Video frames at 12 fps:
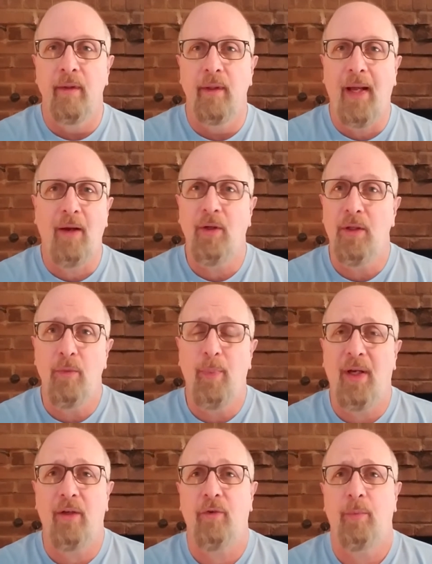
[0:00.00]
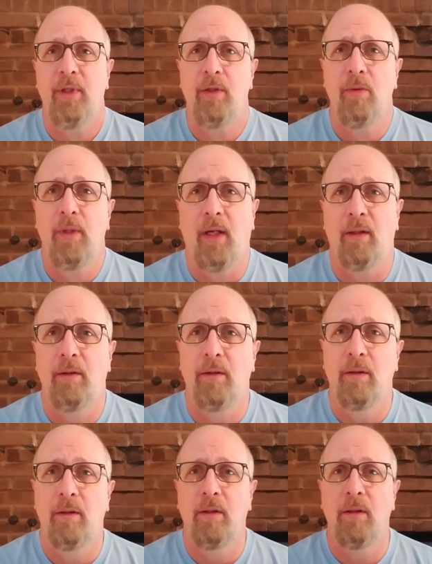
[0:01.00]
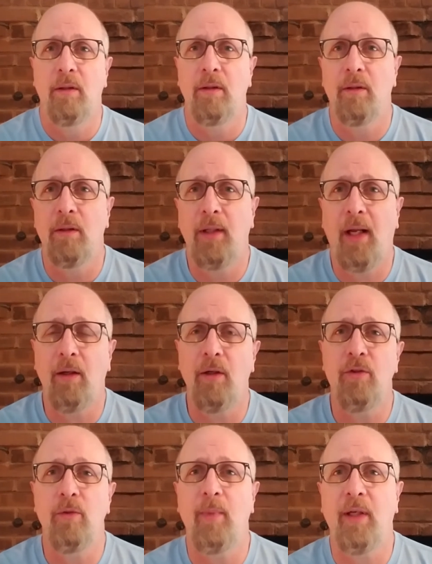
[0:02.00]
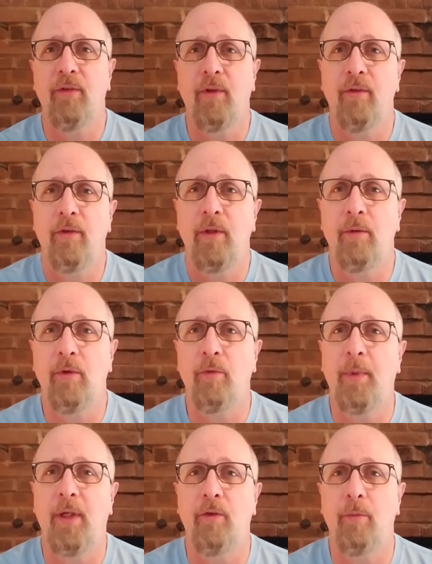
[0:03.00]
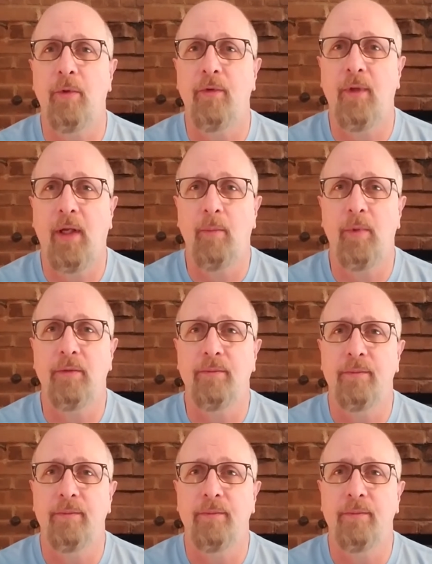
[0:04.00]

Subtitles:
How could you possibly do that? And how could you make such an irresponsible statement?